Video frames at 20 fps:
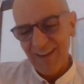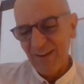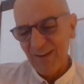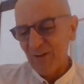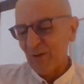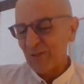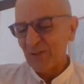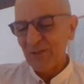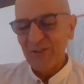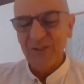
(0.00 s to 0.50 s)

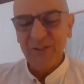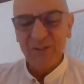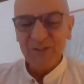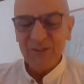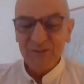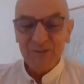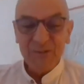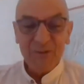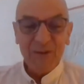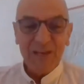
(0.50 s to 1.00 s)

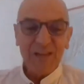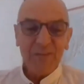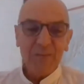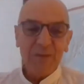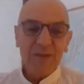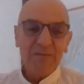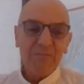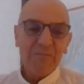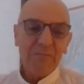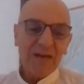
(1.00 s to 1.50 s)
not to help
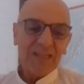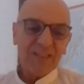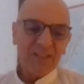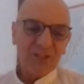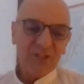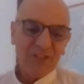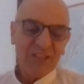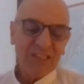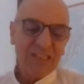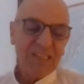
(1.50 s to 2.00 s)
him
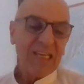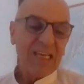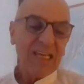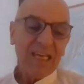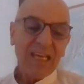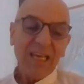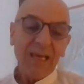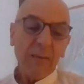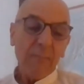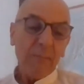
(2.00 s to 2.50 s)
much.
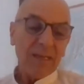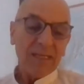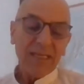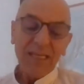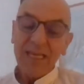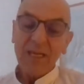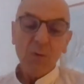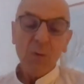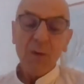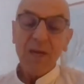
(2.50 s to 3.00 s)
But
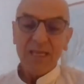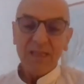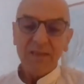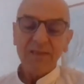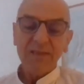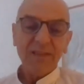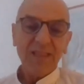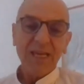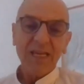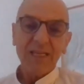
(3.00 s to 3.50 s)
anyway,
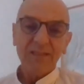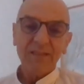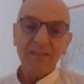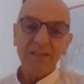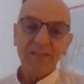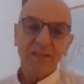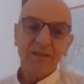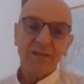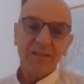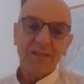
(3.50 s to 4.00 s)
that
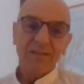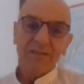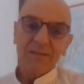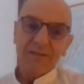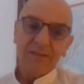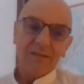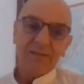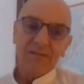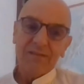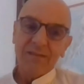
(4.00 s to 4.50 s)

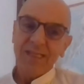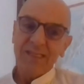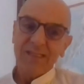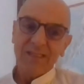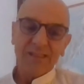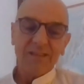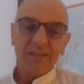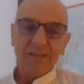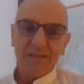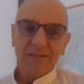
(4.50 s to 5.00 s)

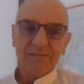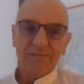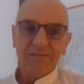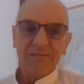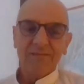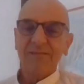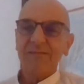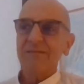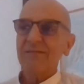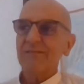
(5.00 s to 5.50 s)
let's
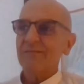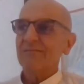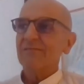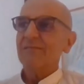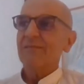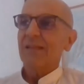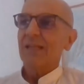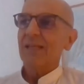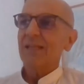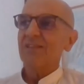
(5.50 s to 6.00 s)

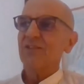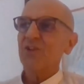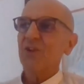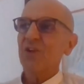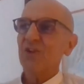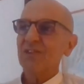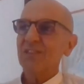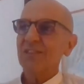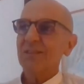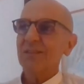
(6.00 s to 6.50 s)

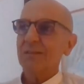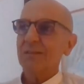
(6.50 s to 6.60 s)
not